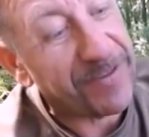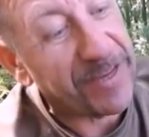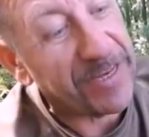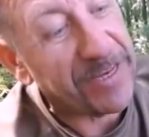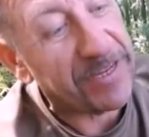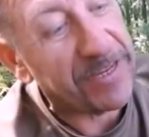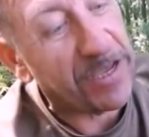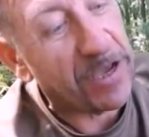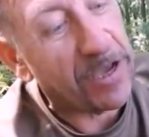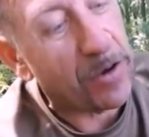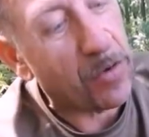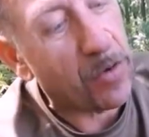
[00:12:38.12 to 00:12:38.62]
a
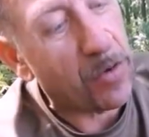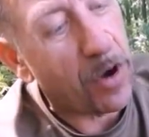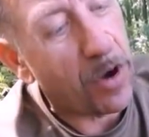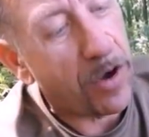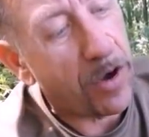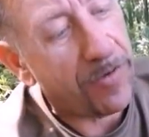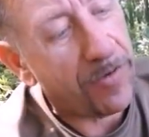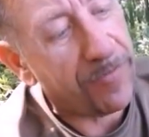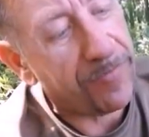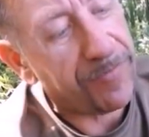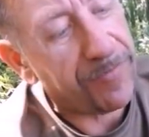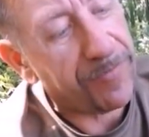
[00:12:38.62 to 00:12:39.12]
video
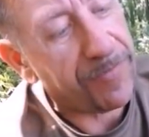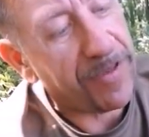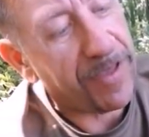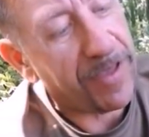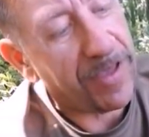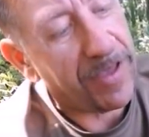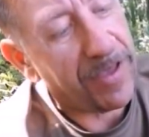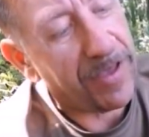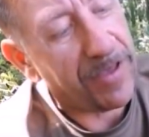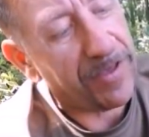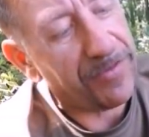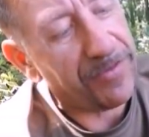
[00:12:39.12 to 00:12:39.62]
of
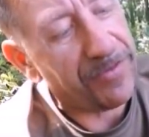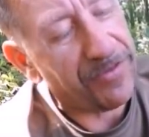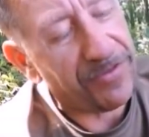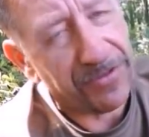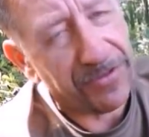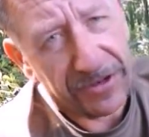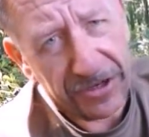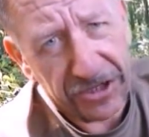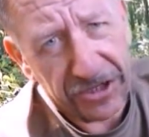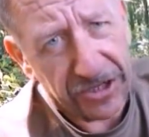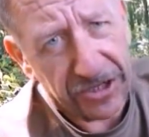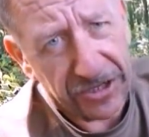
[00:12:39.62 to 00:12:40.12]

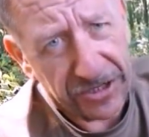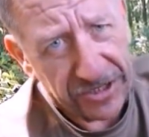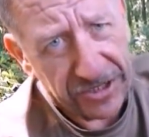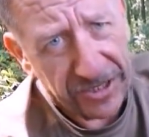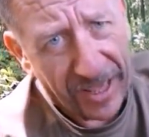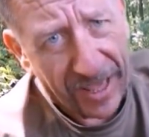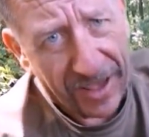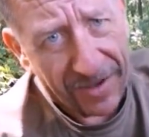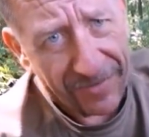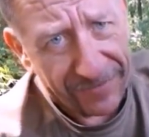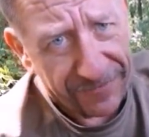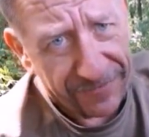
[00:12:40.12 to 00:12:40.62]
just
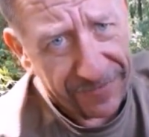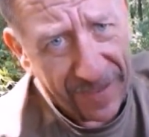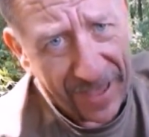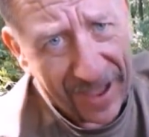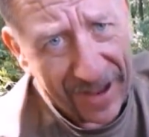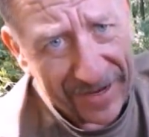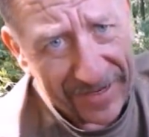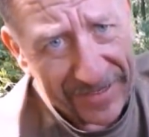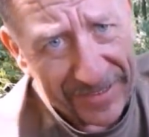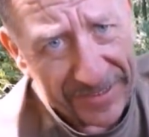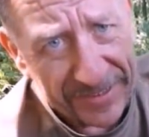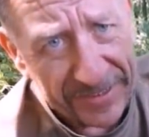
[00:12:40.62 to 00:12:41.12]
that
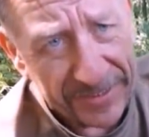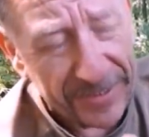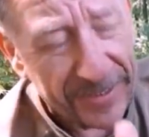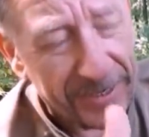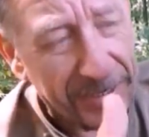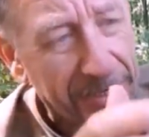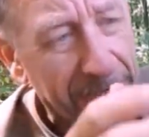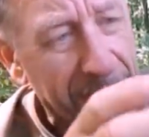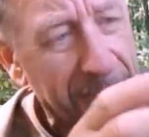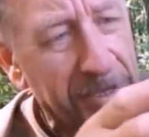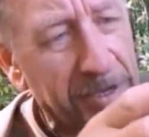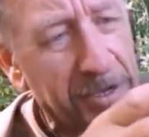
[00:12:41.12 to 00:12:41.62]
fact.
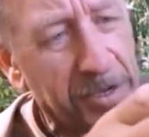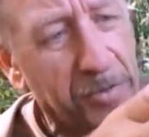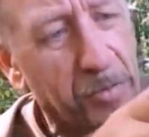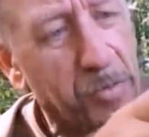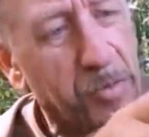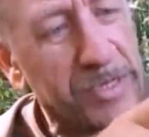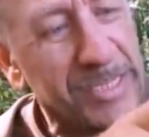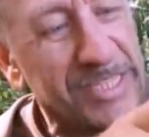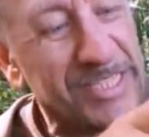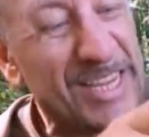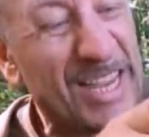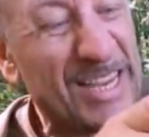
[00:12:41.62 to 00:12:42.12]

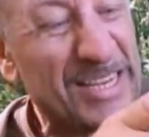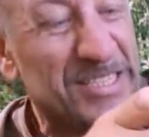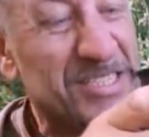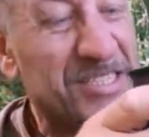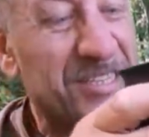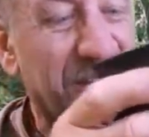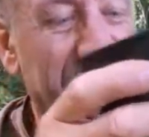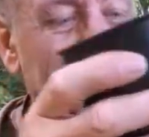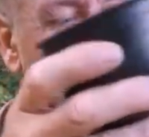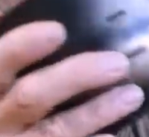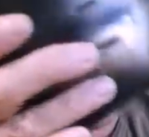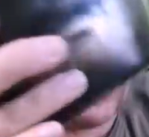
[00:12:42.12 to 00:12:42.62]
We
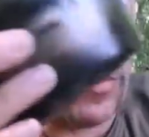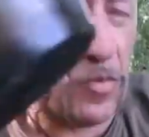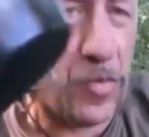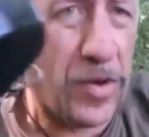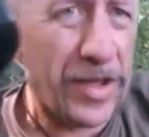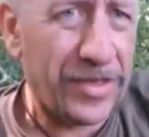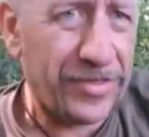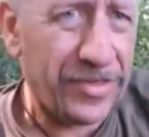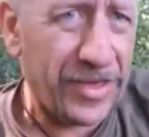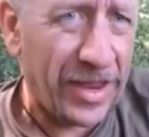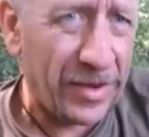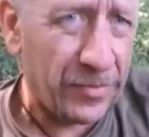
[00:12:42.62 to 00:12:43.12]
tested it
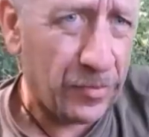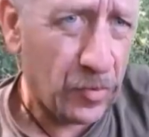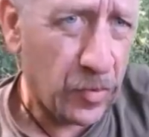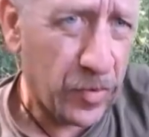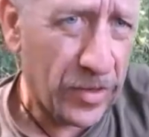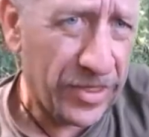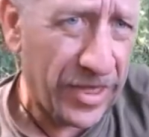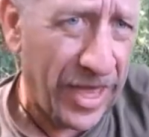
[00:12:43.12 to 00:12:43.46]
with and